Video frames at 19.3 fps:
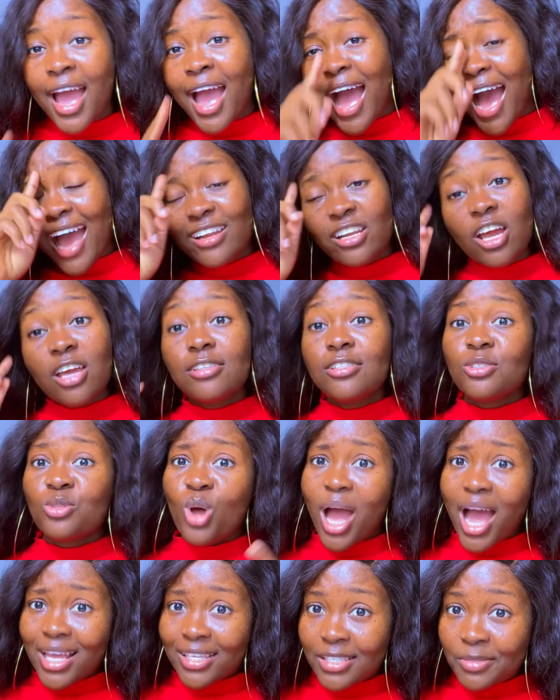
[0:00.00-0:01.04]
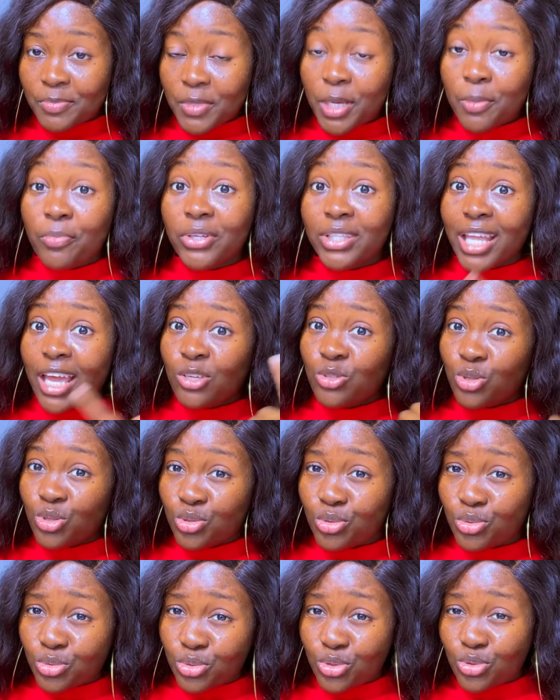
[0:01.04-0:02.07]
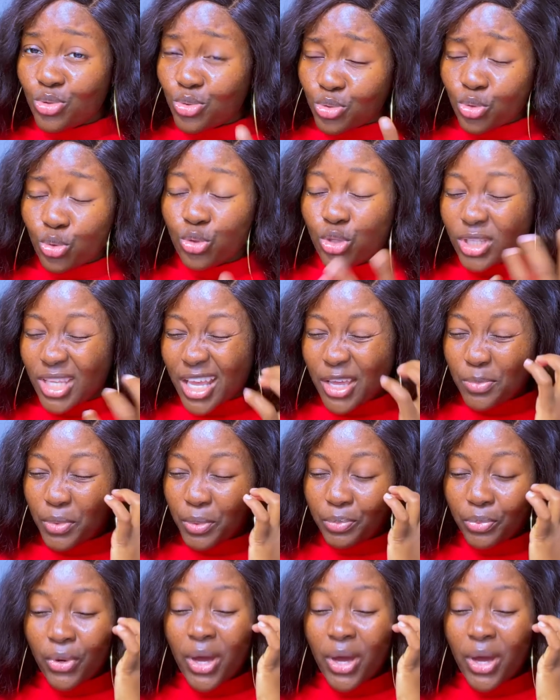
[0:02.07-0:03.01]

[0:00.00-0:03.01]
I know you did not ask me, but I just to tell people.